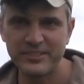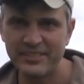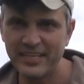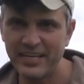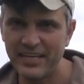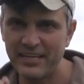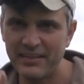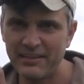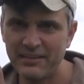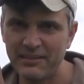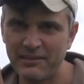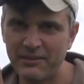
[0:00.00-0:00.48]
you
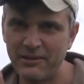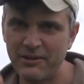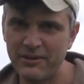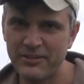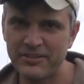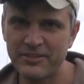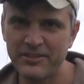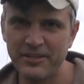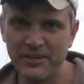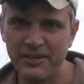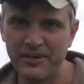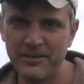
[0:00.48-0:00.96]
get a lot
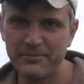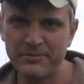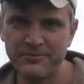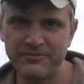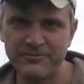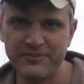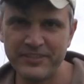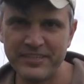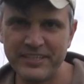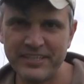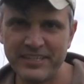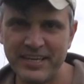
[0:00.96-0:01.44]
of carbon
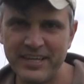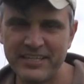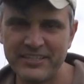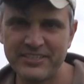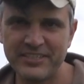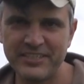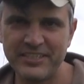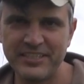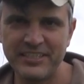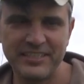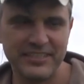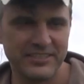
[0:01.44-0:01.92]
for your cash
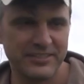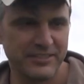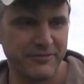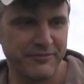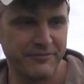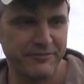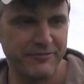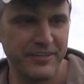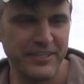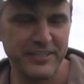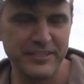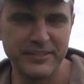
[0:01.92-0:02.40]
here. It's a
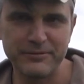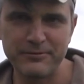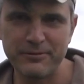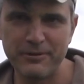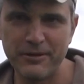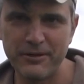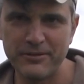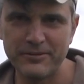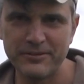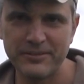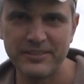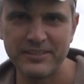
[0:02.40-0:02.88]
feeder
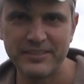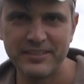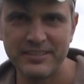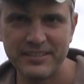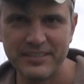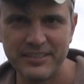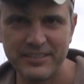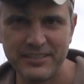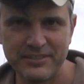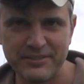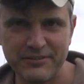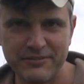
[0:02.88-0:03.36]
rod
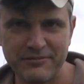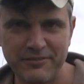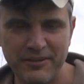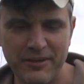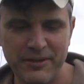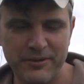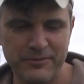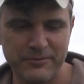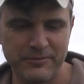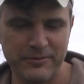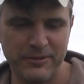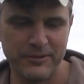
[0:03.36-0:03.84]
and it's a
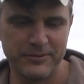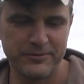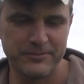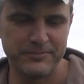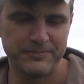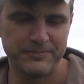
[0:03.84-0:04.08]
float rod.